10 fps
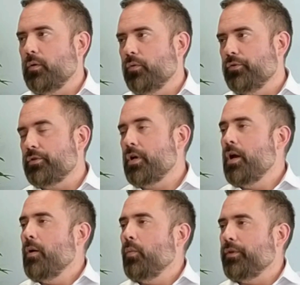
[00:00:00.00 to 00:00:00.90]
accordance
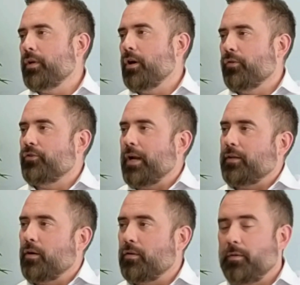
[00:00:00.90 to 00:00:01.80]
with the
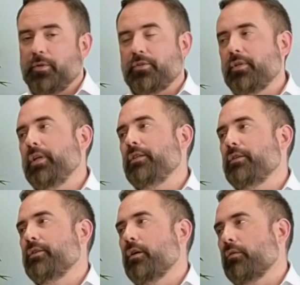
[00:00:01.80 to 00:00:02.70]
contract documents, and these
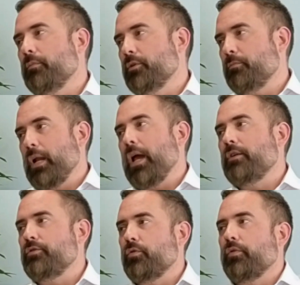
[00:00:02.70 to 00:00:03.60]
are the documents,
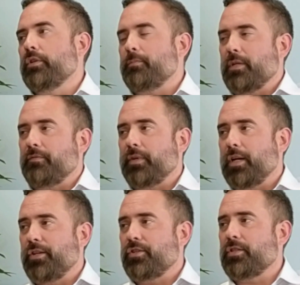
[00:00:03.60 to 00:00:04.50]
plans, drawings,
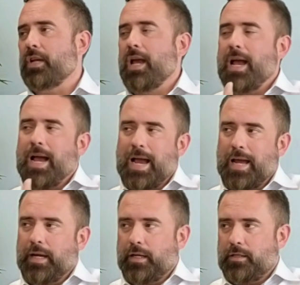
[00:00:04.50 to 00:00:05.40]
specifications
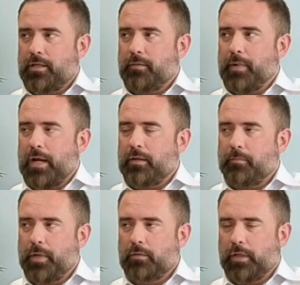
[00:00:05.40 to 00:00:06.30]
annexed to the back of
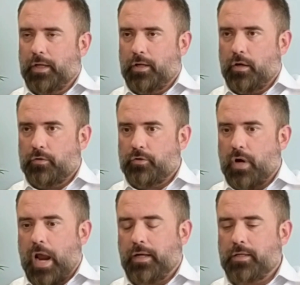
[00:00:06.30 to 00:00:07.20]
the building
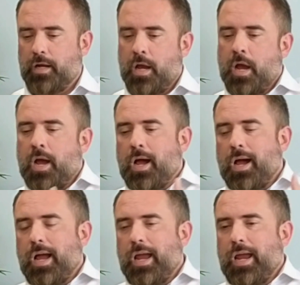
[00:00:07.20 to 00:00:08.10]
contract.
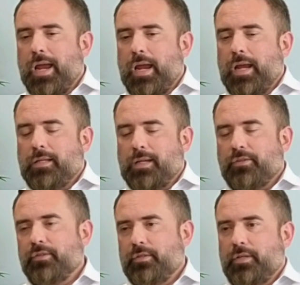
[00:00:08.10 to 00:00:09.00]
It
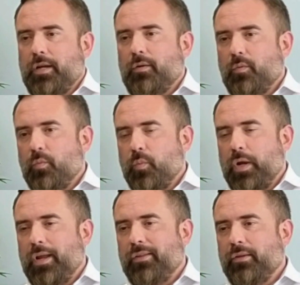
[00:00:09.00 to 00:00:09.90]
doesn't deal
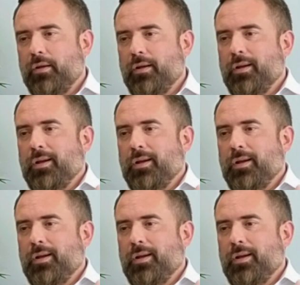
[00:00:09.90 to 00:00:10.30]
with,